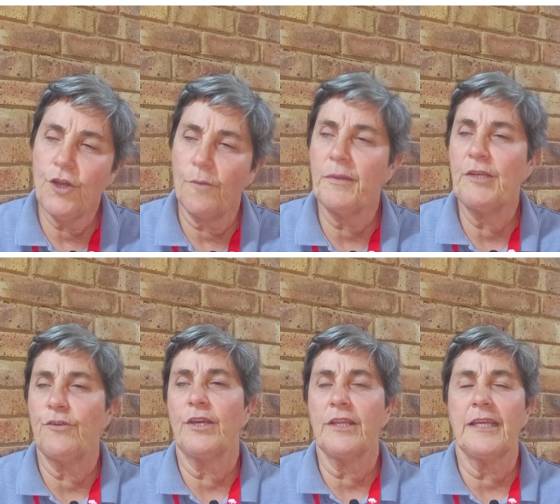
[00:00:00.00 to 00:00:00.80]
not be
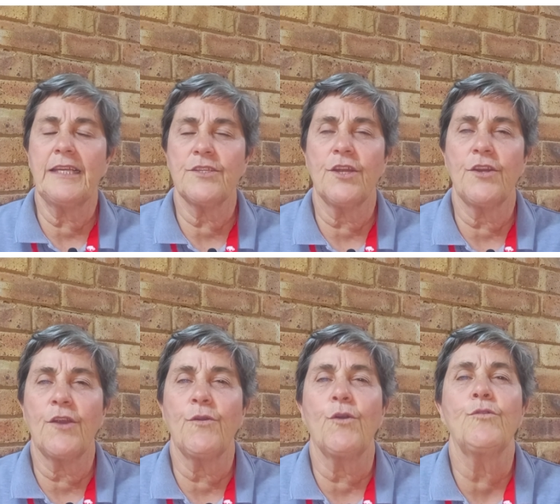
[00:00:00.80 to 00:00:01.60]
doing things on
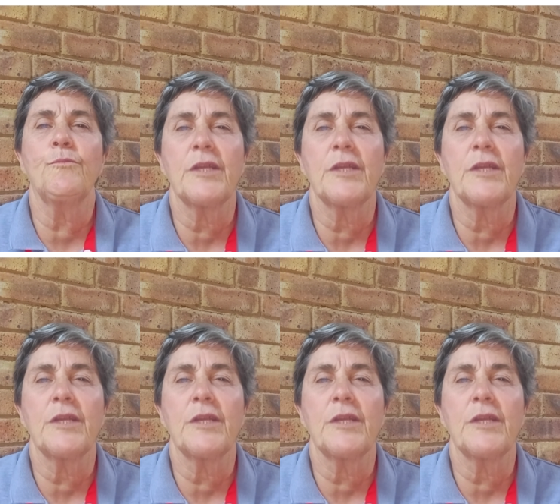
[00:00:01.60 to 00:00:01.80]
our own,